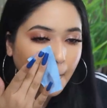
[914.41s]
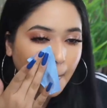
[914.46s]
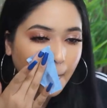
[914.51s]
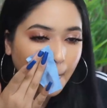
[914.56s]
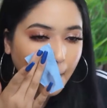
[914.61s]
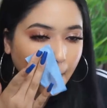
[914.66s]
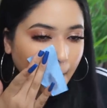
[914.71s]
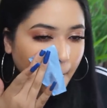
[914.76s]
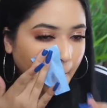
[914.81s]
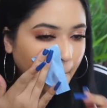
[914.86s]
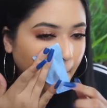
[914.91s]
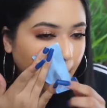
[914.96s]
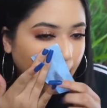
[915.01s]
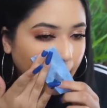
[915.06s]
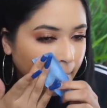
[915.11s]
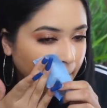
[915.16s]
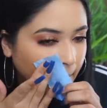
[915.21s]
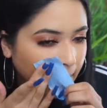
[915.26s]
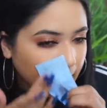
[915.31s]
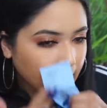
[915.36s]
around
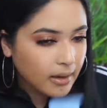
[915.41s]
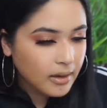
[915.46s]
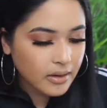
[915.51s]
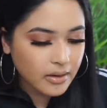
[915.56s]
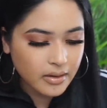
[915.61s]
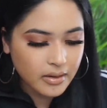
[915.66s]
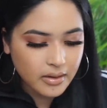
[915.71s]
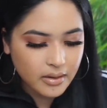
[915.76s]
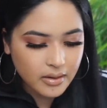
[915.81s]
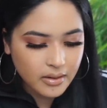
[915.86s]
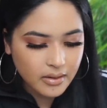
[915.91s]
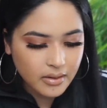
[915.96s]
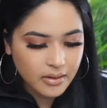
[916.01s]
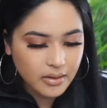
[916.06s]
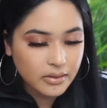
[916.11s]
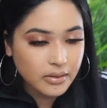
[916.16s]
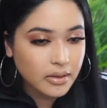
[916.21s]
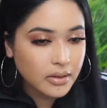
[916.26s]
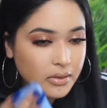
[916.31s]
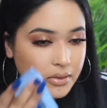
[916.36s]
right here
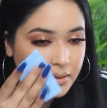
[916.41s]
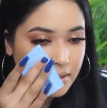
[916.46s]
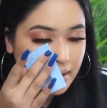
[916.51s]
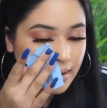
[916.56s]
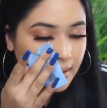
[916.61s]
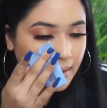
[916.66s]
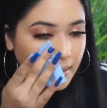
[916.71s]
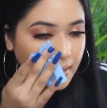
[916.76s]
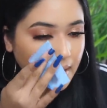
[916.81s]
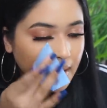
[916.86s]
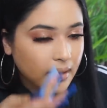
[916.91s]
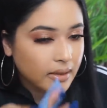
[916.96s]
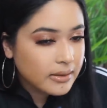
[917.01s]
on the cheek area.